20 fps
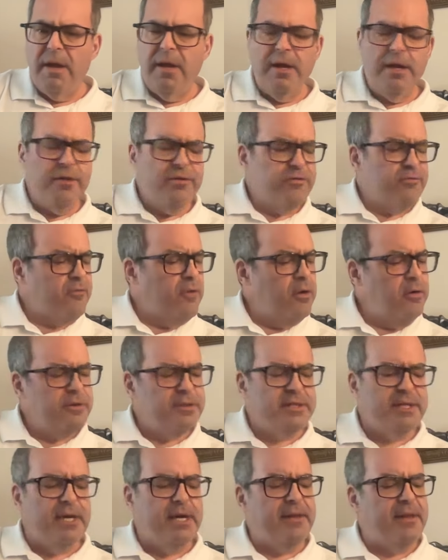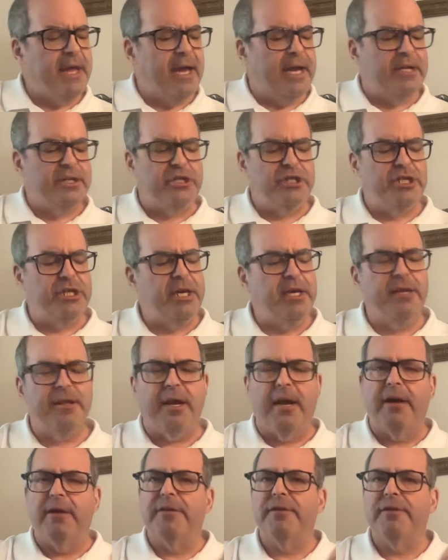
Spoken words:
he throws in that G there.